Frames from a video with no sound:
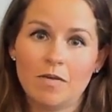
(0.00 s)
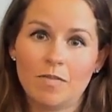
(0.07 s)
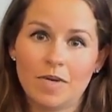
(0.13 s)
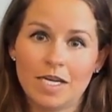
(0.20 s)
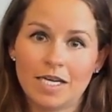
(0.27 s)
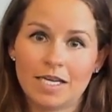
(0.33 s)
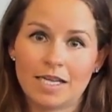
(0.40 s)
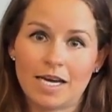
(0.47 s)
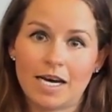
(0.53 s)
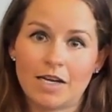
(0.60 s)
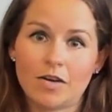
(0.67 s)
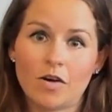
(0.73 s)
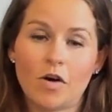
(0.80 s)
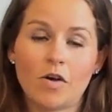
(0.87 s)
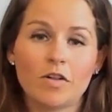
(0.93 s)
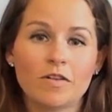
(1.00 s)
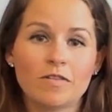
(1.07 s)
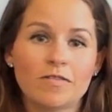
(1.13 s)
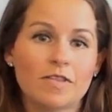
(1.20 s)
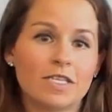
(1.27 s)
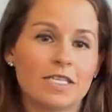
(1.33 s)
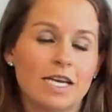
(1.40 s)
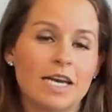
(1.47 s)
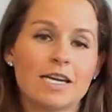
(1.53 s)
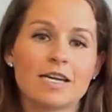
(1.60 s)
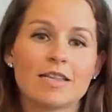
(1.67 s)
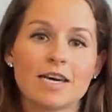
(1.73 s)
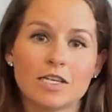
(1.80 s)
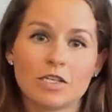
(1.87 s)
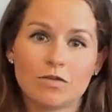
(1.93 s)
meaning that all of the data
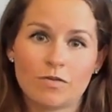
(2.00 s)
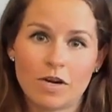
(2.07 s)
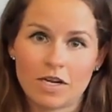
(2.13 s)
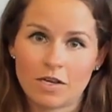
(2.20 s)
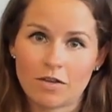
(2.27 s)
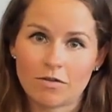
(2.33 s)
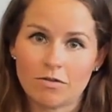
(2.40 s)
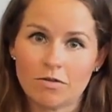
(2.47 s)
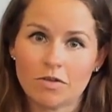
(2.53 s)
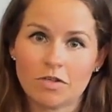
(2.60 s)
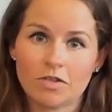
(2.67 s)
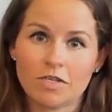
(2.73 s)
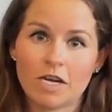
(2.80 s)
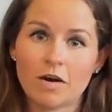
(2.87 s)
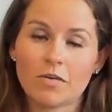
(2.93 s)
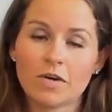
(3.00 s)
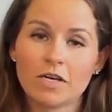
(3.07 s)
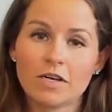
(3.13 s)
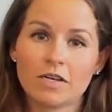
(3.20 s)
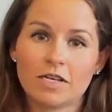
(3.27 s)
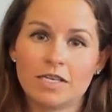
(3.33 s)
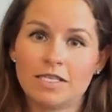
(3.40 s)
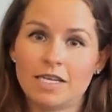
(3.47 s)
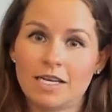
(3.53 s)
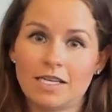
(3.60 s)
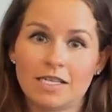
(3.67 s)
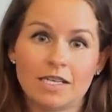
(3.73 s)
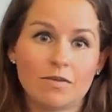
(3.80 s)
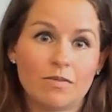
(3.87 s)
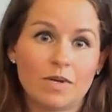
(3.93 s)
that's running through your network on a
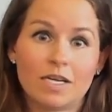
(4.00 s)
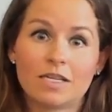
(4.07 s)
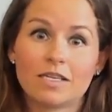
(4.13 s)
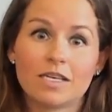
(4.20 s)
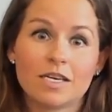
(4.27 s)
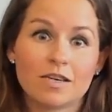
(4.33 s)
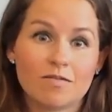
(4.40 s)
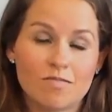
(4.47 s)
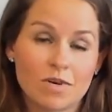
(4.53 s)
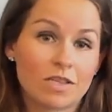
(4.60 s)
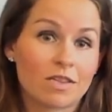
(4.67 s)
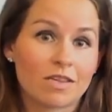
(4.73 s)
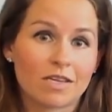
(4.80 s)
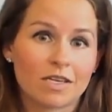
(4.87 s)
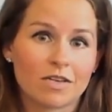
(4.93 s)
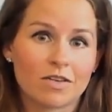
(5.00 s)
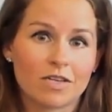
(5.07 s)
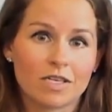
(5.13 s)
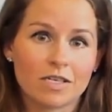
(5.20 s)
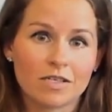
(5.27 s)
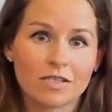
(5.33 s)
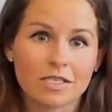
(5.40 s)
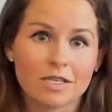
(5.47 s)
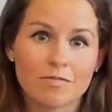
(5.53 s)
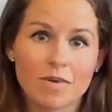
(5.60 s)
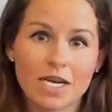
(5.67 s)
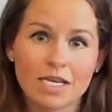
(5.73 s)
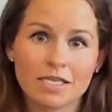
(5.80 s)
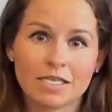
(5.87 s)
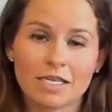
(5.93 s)
daily, weekly, monthly, or yearly
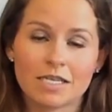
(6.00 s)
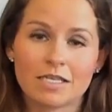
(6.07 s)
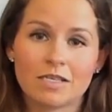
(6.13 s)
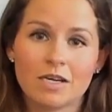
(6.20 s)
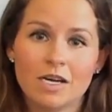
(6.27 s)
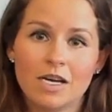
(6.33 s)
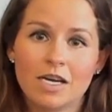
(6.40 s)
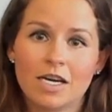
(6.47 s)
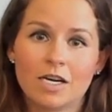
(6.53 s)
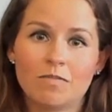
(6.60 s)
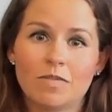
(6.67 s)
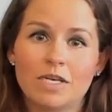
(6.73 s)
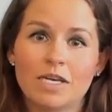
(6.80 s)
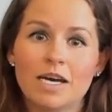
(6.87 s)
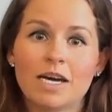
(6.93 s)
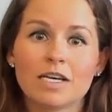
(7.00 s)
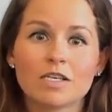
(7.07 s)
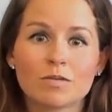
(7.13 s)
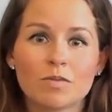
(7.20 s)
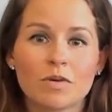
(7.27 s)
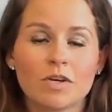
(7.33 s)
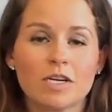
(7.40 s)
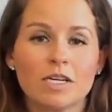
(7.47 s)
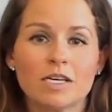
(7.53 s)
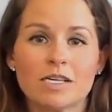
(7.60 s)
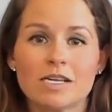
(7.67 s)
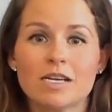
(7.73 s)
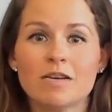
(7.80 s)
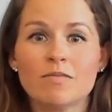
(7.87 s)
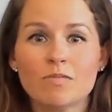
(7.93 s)
basis can be exported
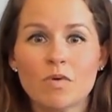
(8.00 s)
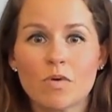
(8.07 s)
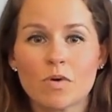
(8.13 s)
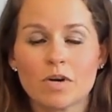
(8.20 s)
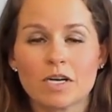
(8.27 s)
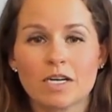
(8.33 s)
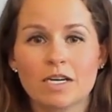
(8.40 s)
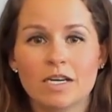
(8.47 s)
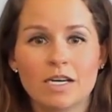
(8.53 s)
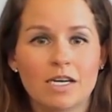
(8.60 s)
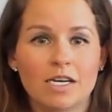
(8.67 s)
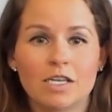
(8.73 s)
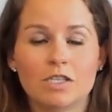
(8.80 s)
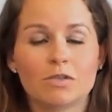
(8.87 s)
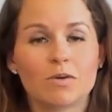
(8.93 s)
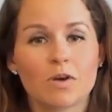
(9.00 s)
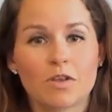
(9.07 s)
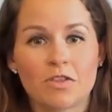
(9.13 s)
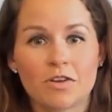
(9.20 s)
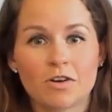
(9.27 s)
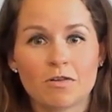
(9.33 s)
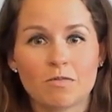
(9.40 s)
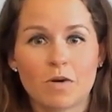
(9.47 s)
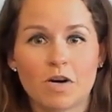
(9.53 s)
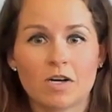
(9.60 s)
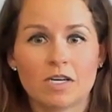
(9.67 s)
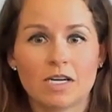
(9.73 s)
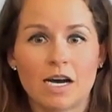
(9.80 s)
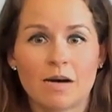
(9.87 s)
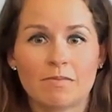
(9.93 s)
and imported into a
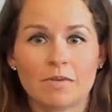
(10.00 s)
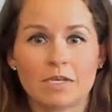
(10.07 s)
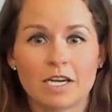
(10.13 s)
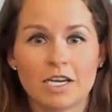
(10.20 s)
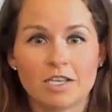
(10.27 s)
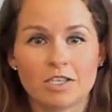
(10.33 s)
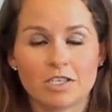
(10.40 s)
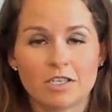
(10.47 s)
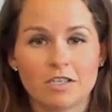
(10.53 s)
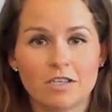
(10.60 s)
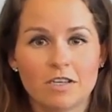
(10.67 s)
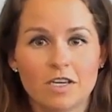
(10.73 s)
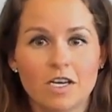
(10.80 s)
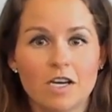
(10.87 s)
third-party application.